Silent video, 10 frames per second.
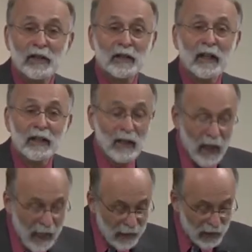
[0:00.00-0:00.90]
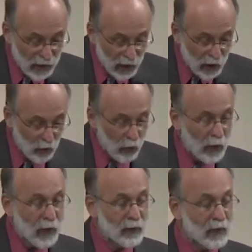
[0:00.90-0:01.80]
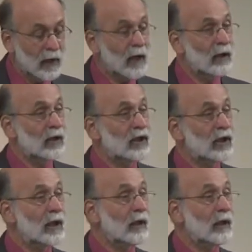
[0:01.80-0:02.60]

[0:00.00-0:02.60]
that they died secure in the knowledge